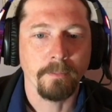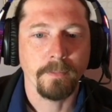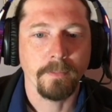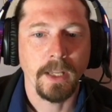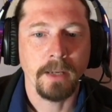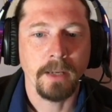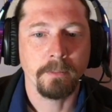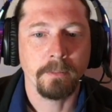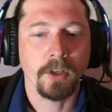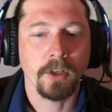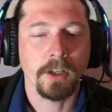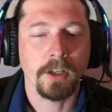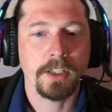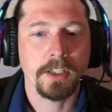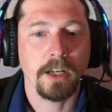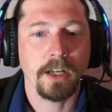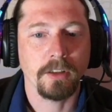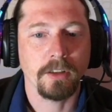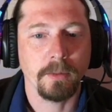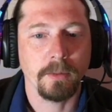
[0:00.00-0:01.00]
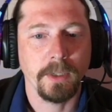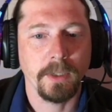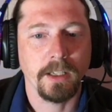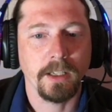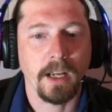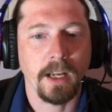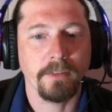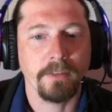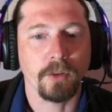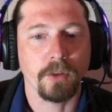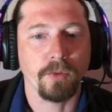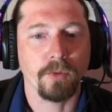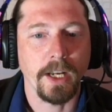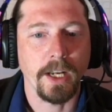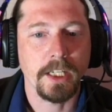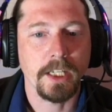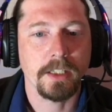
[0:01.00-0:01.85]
it turns out to be kind of a race